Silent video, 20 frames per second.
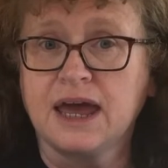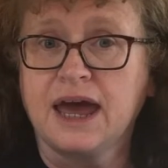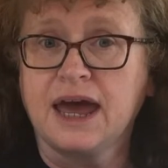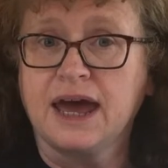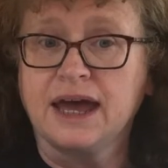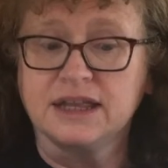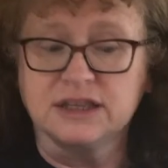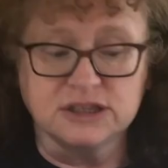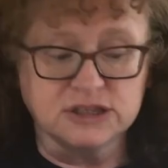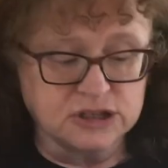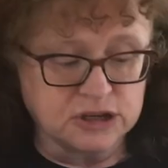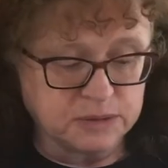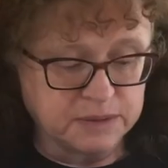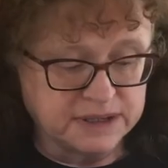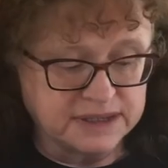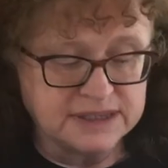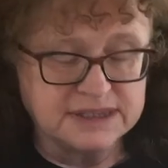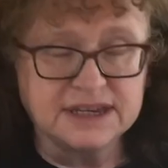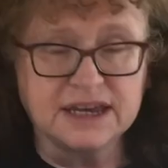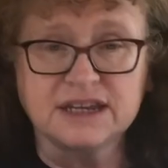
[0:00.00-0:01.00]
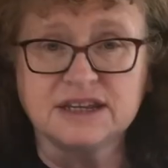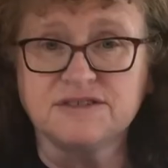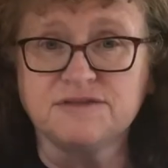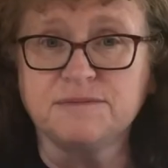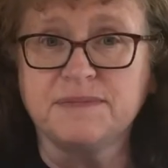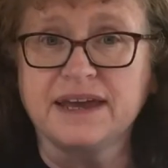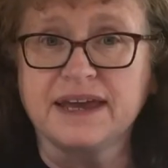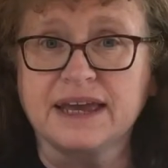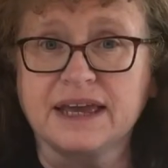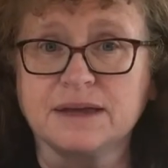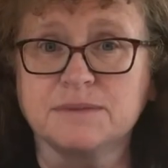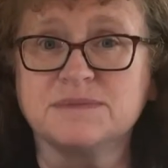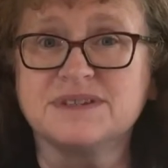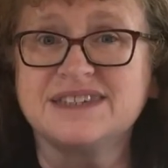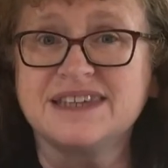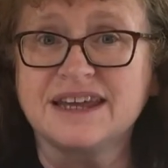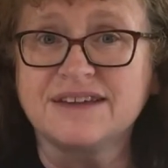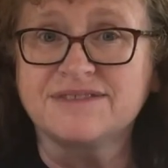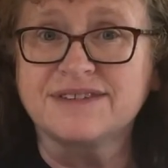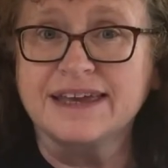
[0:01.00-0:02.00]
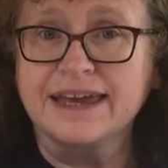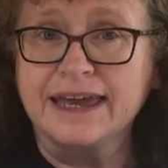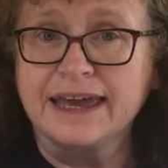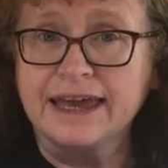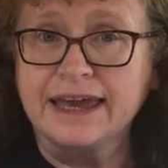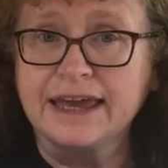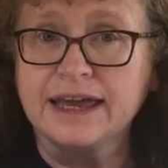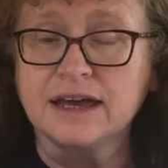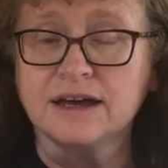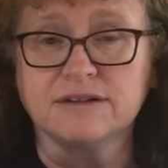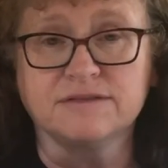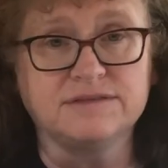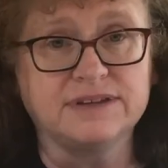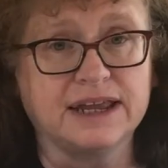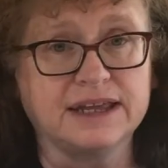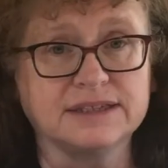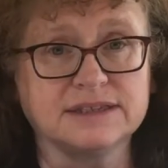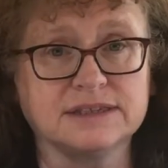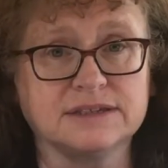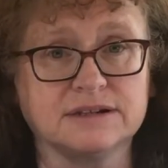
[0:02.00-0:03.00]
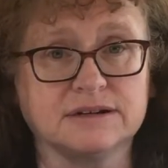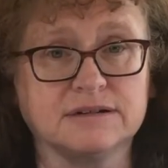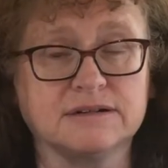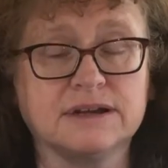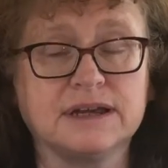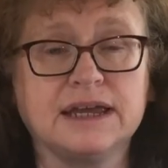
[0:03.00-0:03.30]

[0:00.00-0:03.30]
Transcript: And so instead of making himself king of Leinster,